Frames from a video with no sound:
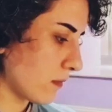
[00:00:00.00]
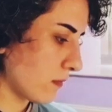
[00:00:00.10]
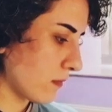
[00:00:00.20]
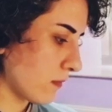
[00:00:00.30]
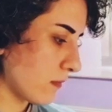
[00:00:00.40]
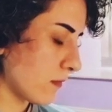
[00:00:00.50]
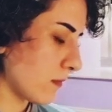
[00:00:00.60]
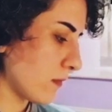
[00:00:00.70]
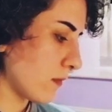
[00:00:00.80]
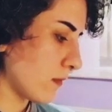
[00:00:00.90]

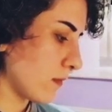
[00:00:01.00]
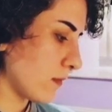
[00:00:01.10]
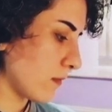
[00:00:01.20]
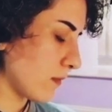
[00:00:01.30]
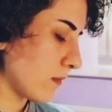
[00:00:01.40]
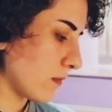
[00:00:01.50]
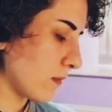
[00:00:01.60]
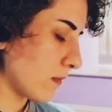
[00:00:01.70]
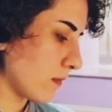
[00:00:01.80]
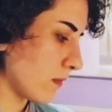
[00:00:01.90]

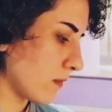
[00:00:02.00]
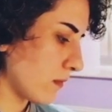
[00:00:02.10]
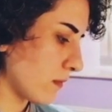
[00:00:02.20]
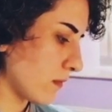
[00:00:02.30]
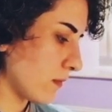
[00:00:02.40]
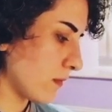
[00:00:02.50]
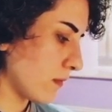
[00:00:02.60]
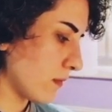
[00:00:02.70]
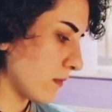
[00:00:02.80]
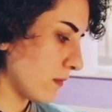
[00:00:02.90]

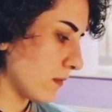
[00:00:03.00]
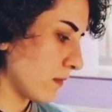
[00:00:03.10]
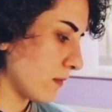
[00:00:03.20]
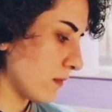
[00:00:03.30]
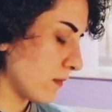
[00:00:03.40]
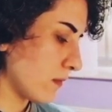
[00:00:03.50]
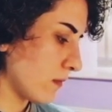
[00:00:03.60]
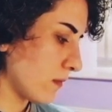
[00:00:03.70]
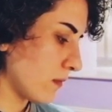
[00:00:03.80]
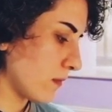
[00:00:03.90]

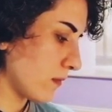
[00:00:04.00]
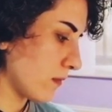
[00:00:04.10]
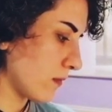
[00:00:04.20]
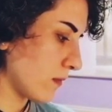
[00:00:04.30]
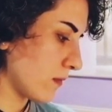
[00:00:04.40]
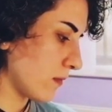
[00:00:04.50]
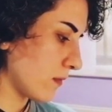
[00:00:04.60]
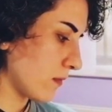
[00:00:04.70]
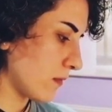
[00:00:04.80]
No one is speaking in this clip.